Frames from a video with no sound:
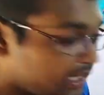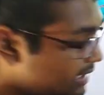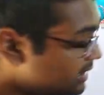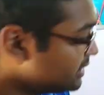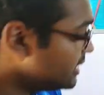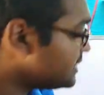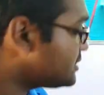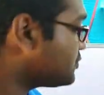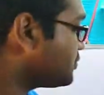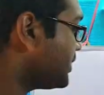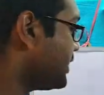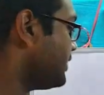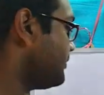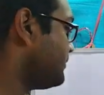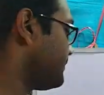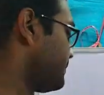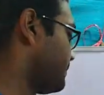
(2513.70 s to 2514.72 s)
In this
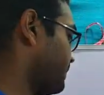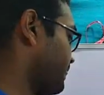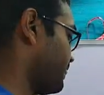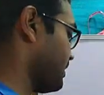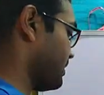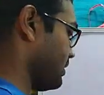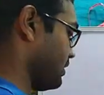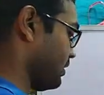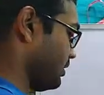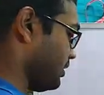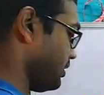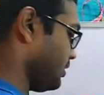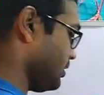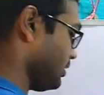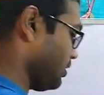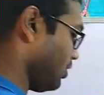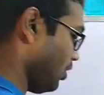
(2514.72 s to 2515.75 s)
way,
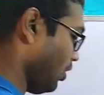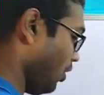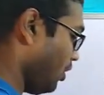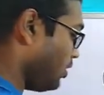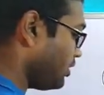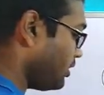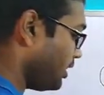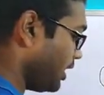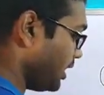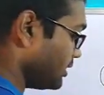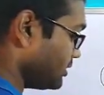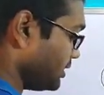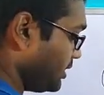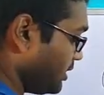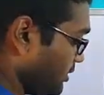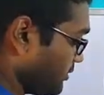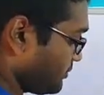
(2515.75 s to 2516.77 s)
all
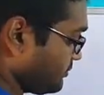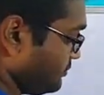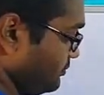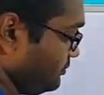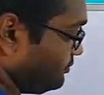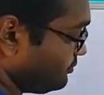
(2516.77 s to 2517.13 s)
other